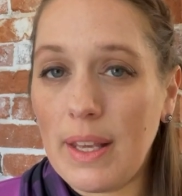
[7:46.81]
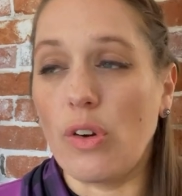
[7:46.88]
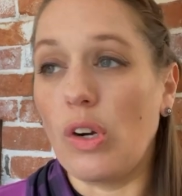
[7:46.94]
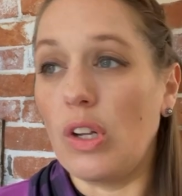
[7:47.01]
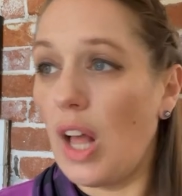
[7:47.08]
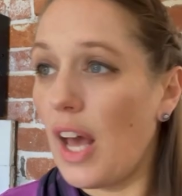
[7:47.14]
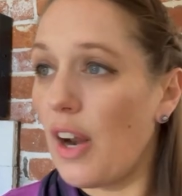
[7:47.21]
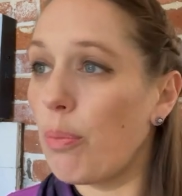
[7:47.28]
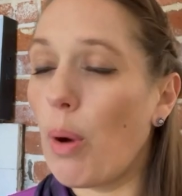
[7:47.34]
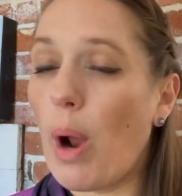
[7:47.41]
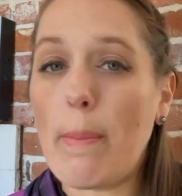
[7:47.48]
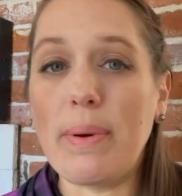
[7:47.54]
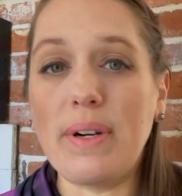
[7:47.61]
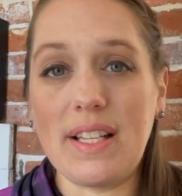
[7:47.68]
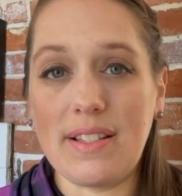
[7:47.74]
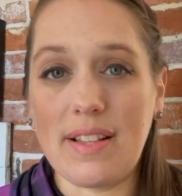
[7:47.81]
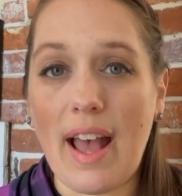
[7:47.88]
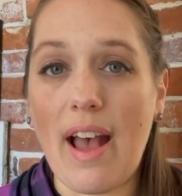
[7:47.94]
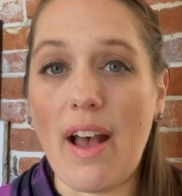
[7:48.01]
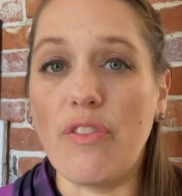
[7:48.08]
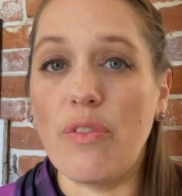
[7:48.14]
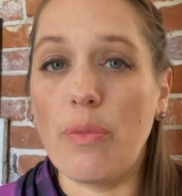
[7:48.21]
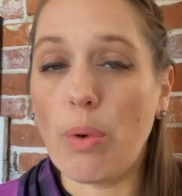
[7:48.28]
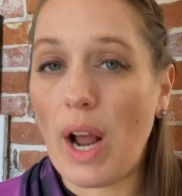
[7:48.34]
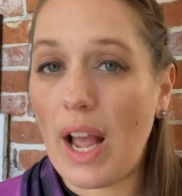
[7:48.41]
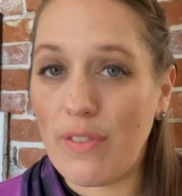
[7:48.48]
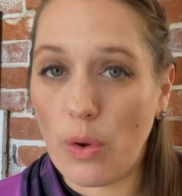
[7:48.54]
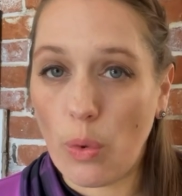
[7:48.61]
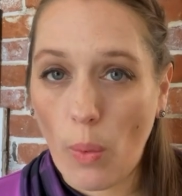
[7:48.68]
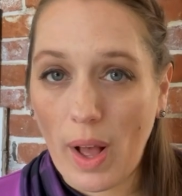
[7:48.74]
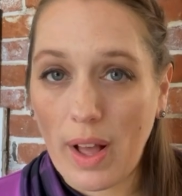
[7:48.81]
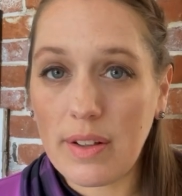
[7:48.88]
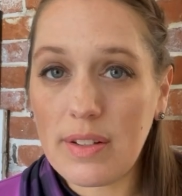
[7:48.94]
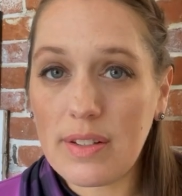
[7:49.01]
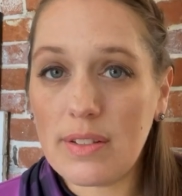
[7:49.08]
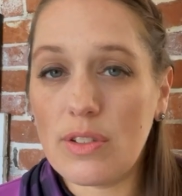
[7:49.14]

or a lot of properties have private wells.